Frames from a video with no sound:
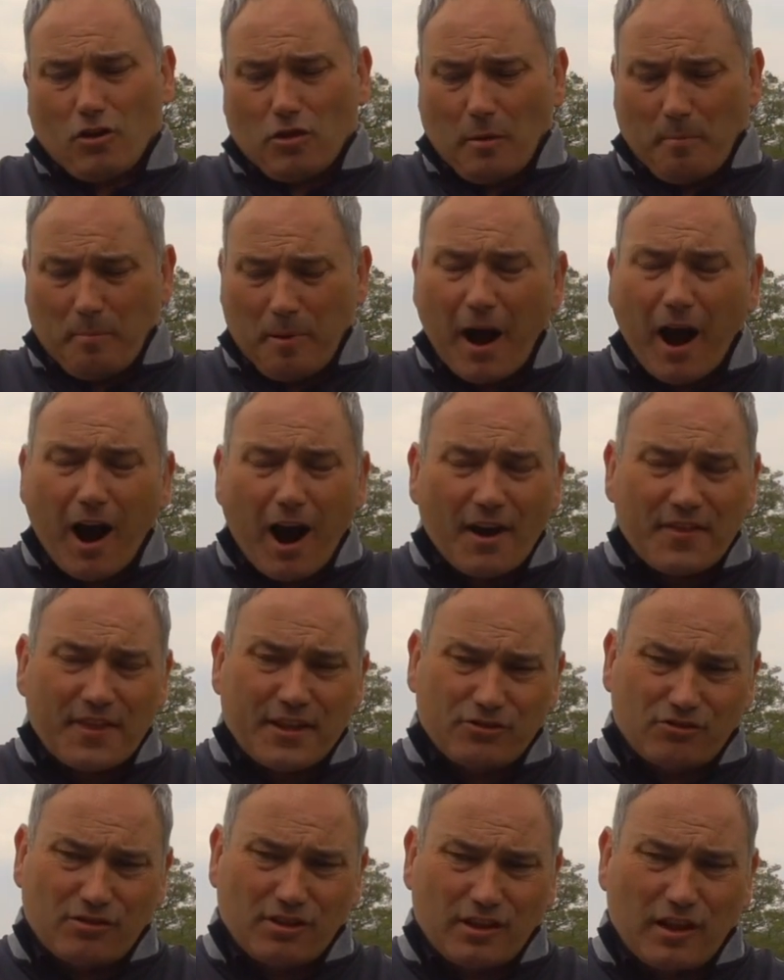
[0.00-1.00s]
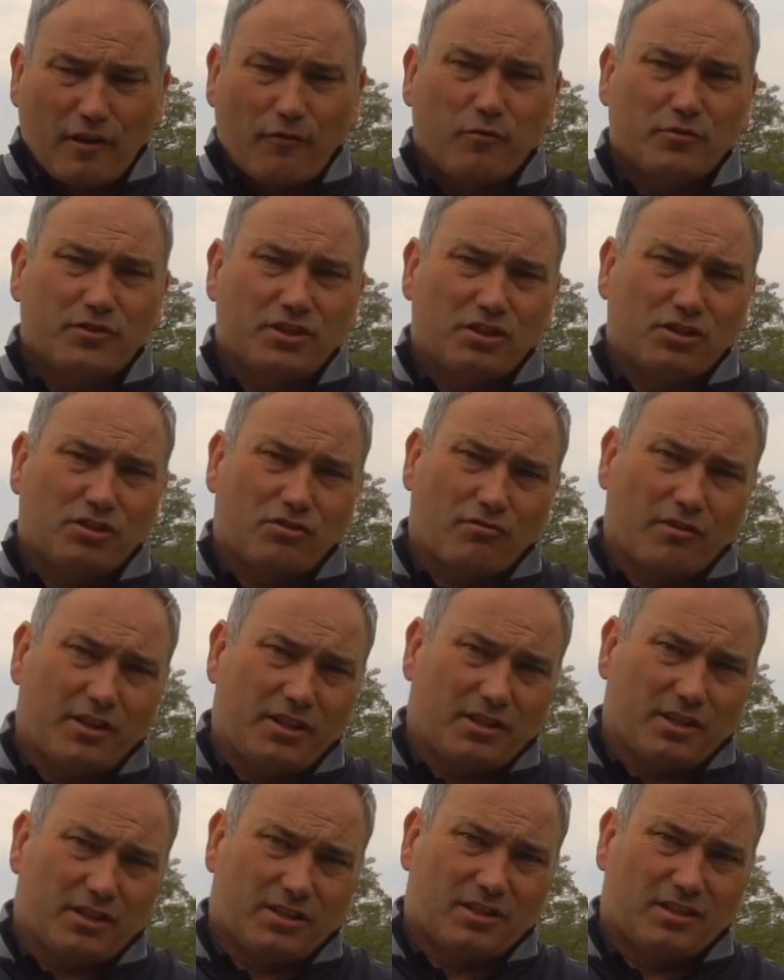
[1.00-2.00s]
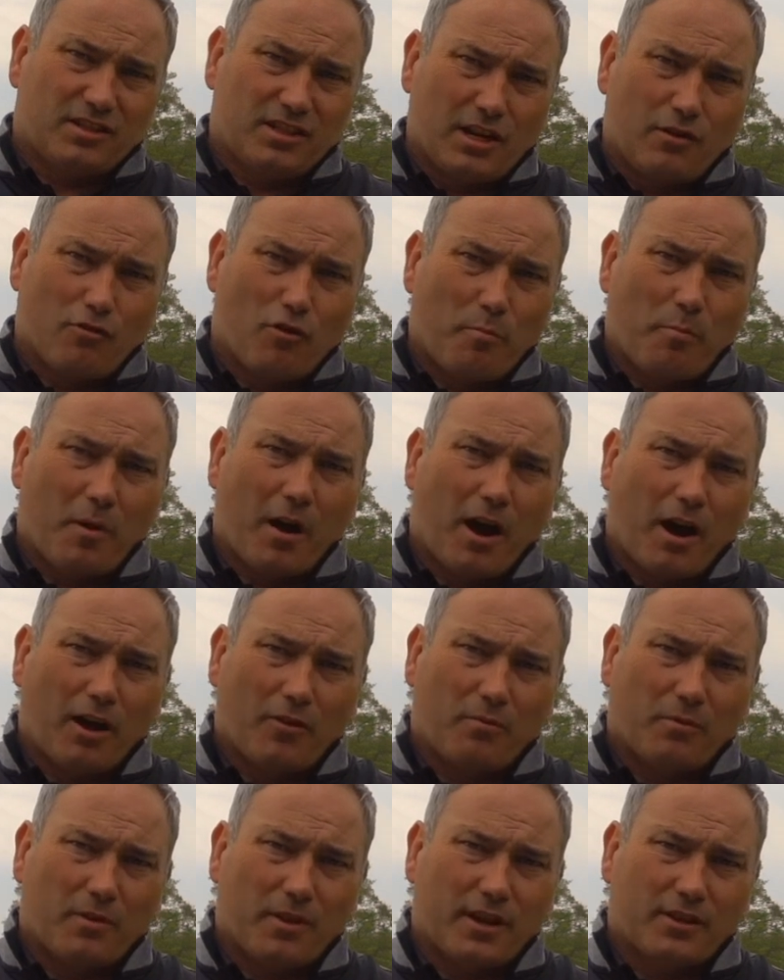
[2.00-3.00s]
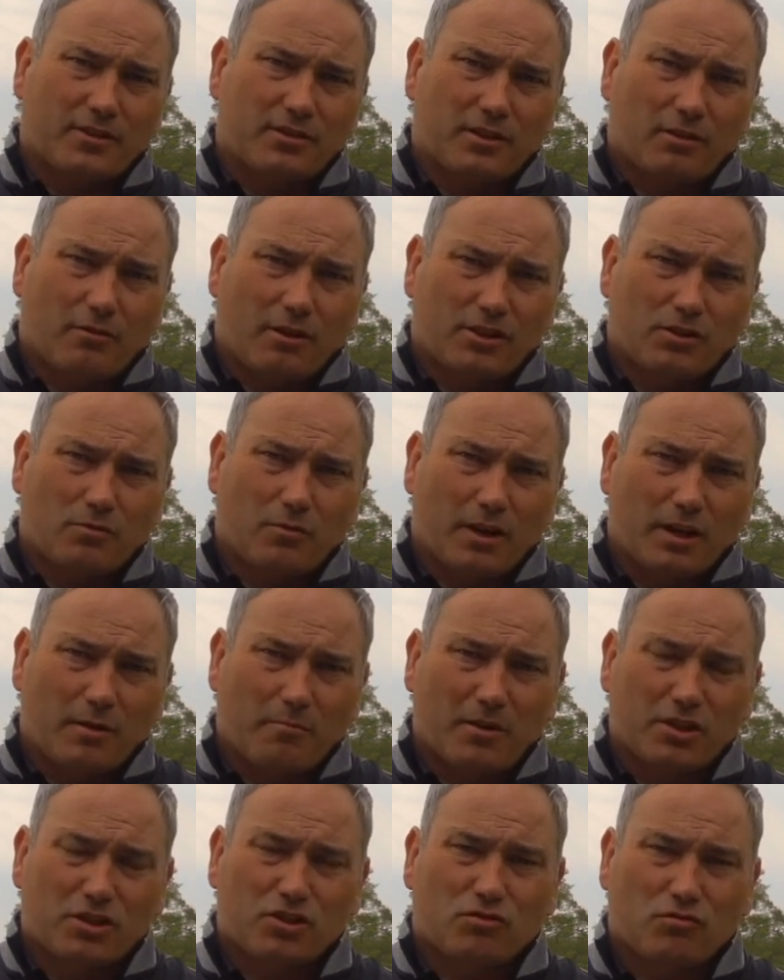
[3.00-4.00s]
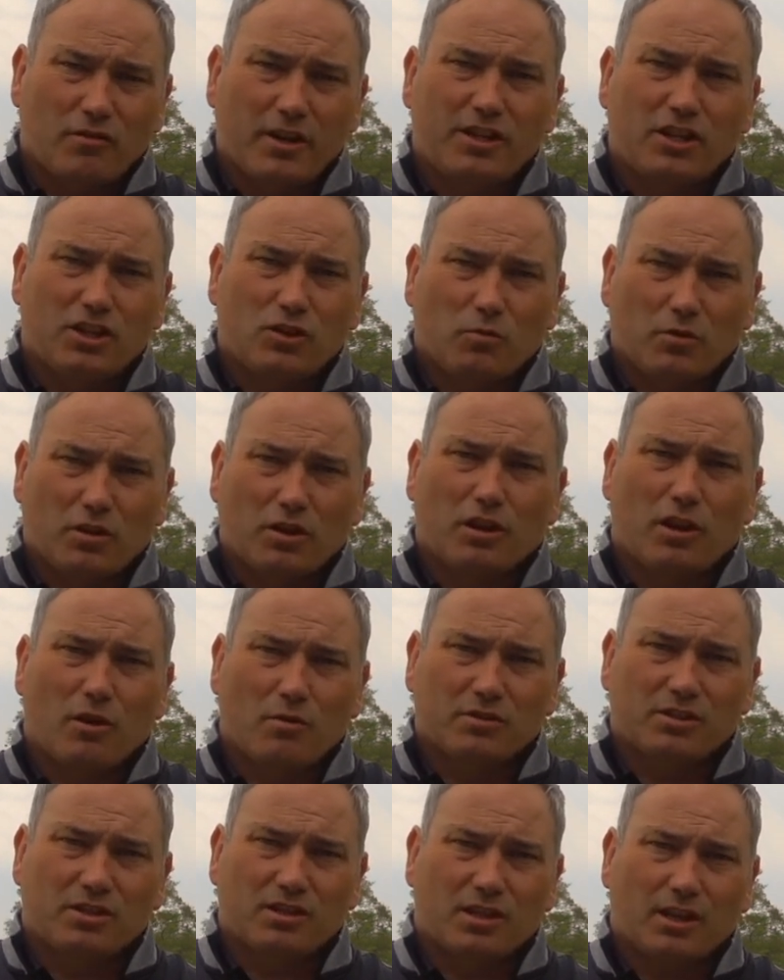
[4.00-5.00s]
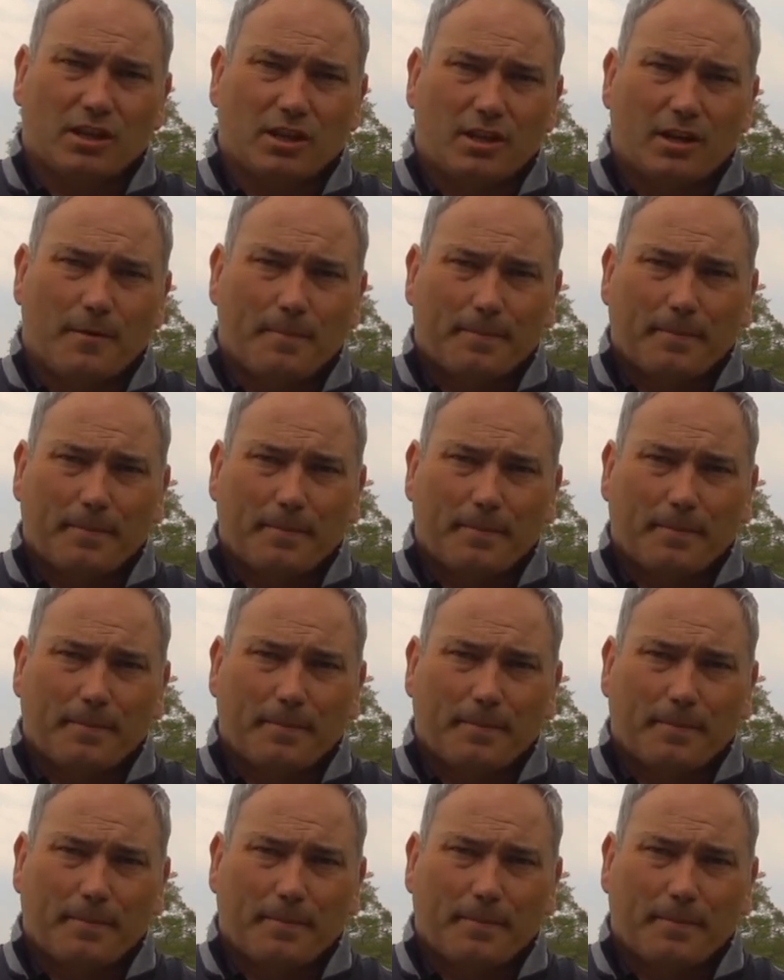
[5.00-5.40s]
The path, interesting enough, was the straightest, zero path with this, so I swung it my straightest with the lowest tee.